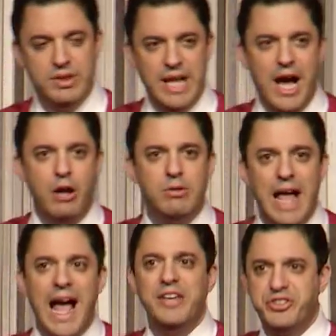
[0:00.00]
Now,
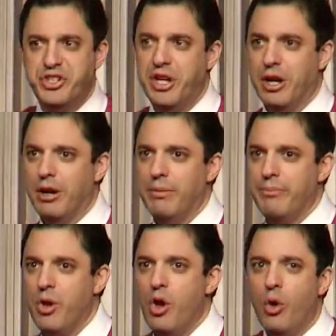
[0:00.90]
last year,
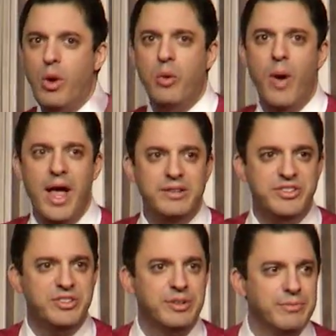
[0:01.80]
we
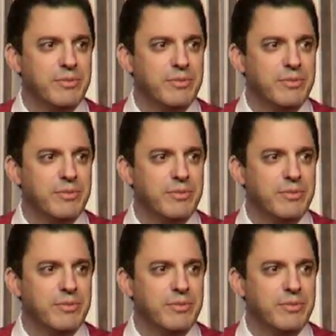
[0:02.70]
went,